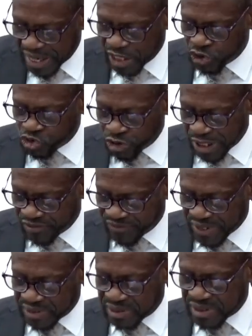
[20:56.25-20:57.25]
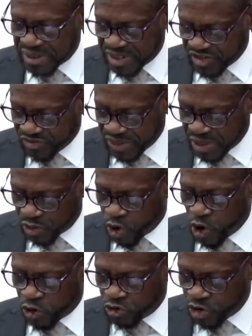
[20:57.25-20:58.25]
and relevant civil
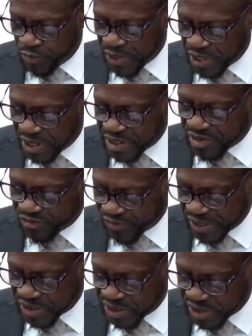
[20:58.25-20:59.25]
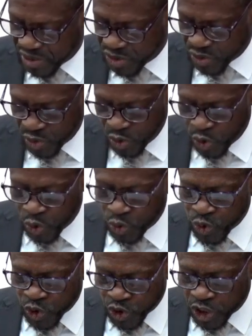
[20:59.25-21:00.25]
or criminal defenses
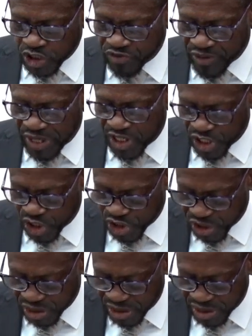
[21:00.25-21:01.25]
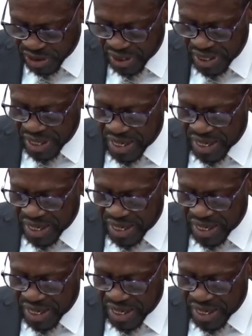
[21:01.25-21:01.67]
to such violations